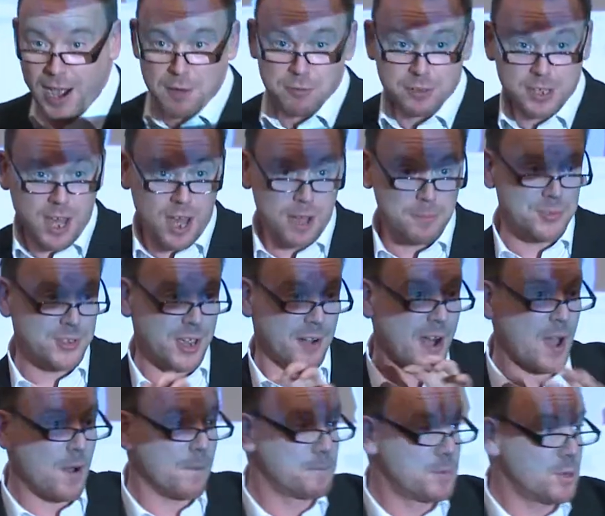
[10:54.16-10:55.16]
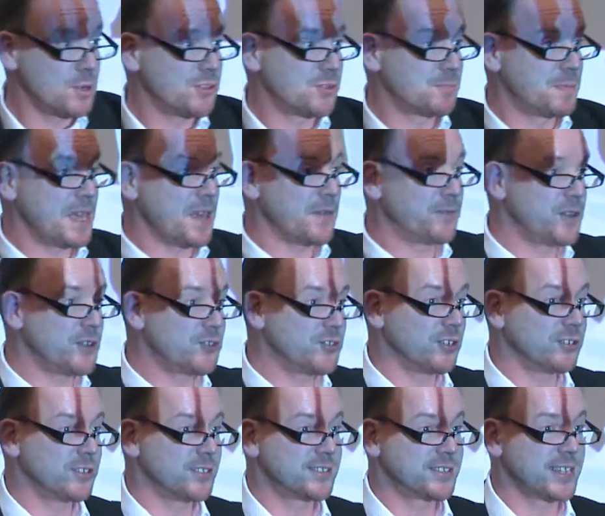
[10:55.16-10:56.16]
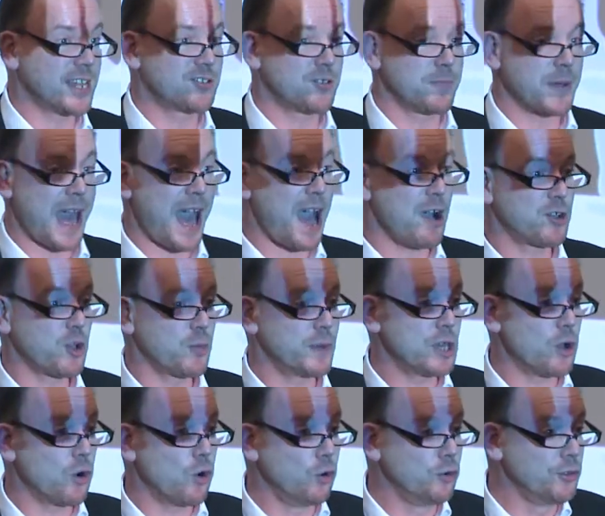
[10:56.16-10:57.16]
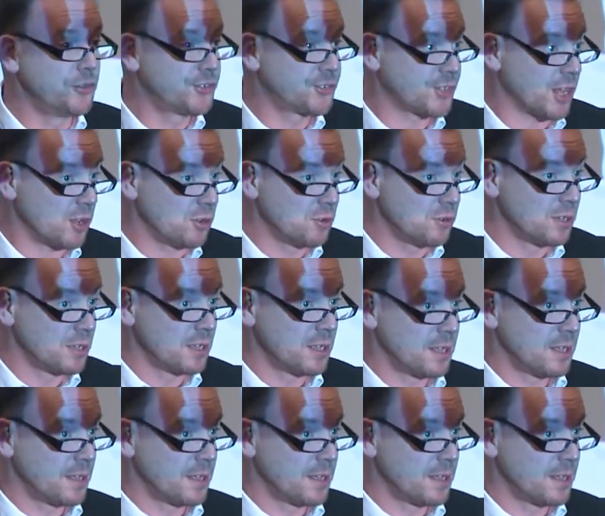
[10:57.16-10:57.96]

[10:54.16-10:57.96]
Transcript: outcomes, our outputs, be efficient, etc., but how can we also